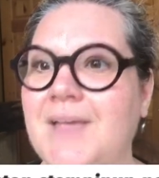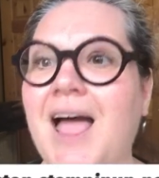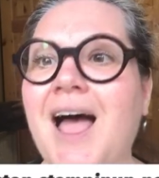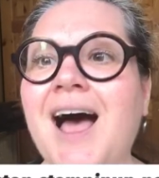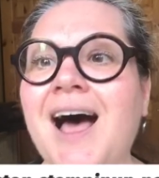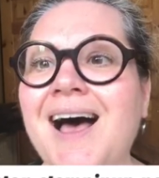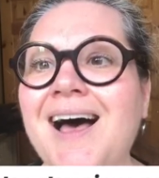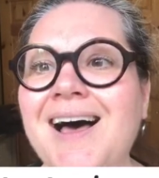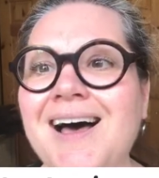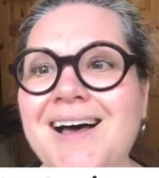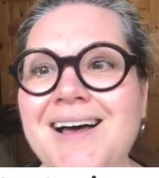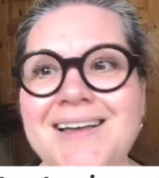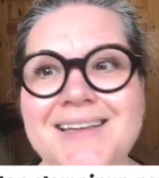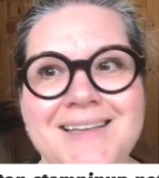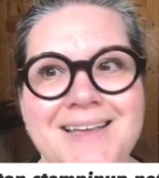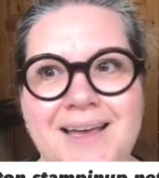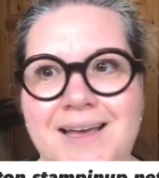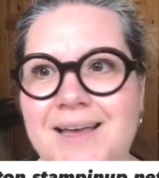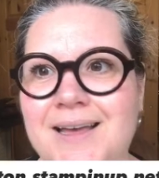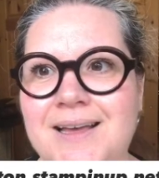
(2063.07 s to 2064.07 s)
Ah,
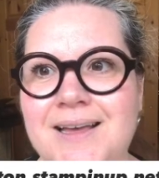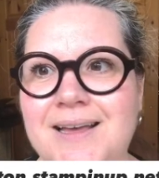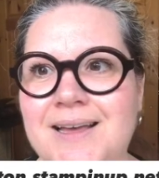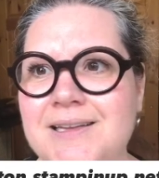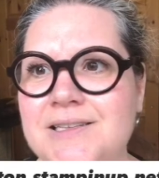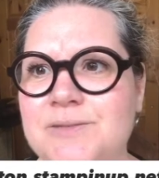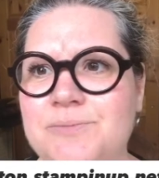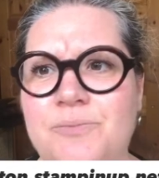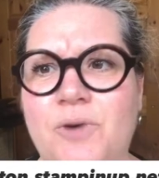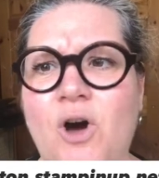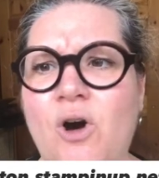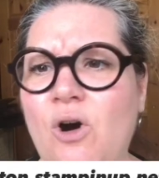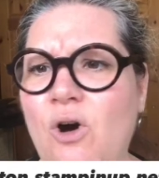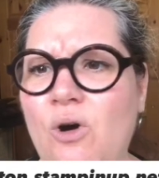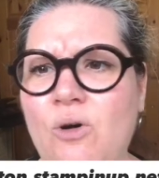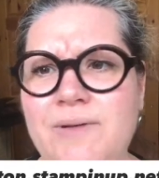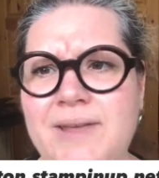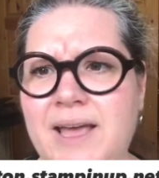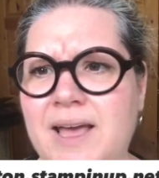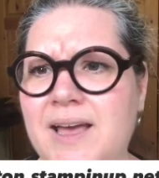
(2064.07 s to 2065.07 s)
yes.
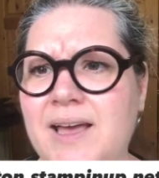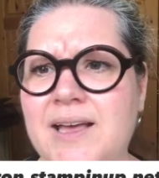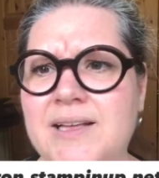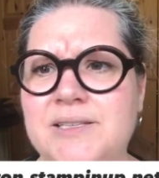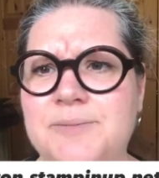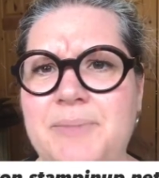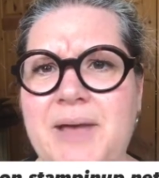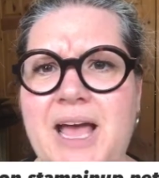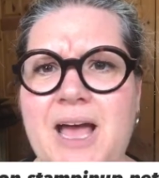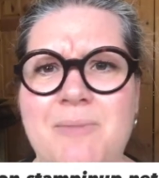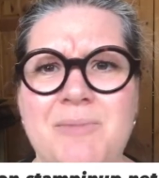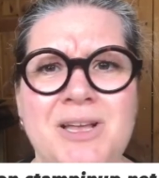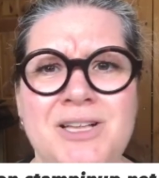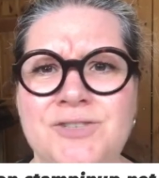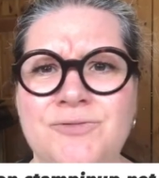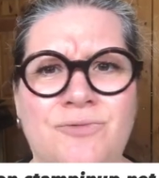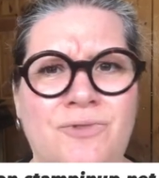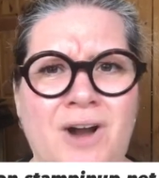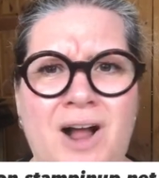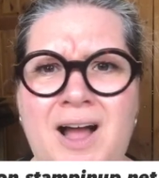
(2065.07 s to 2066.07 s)
Oh, yes, Pam. It's
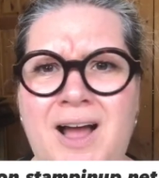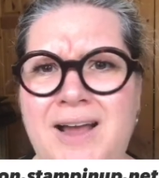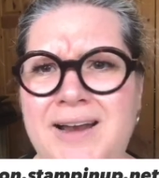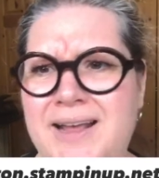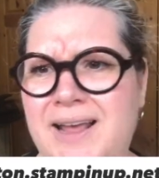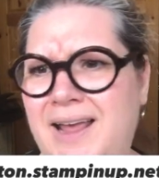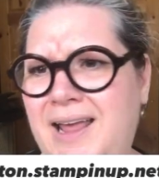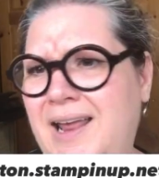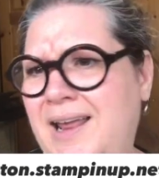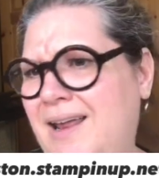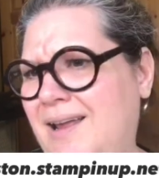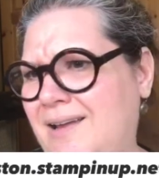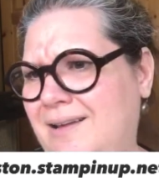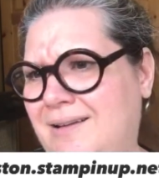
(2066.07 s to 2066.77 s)
Friday.